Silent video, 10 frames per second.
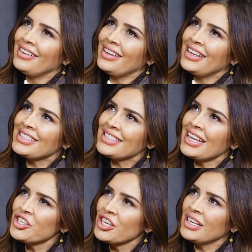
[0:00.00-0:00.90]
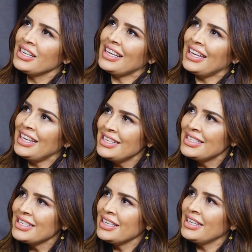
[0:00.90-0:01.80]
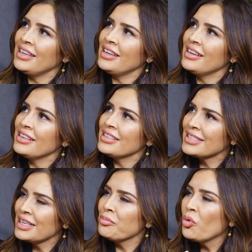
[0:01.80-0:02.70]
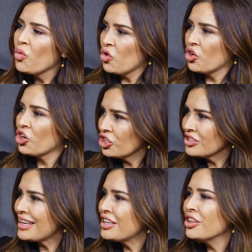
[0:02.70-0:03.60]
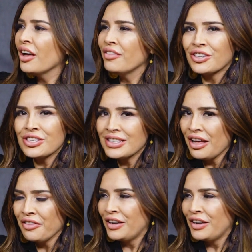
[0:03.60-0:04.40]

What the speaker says: it's such an easy, simple word to say, love yourself.